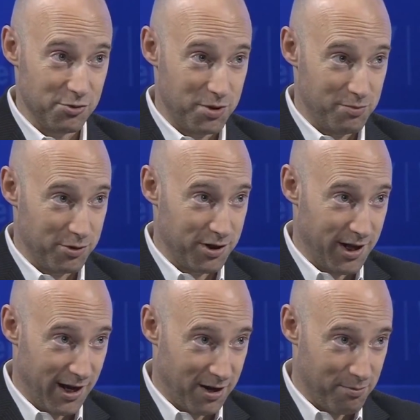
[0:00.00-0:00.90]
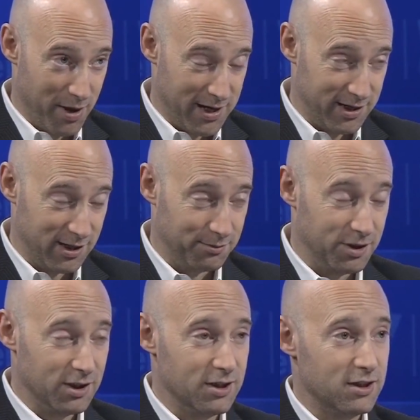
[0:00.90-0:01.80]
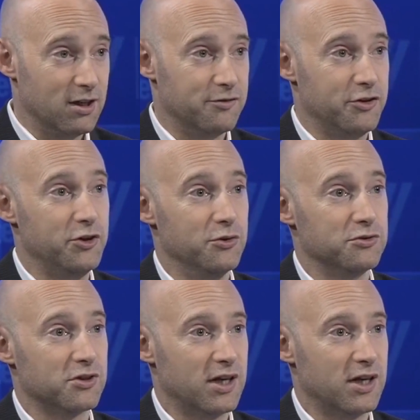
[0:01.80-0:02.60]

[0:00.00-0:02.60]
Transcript: so people can get a compendium of news.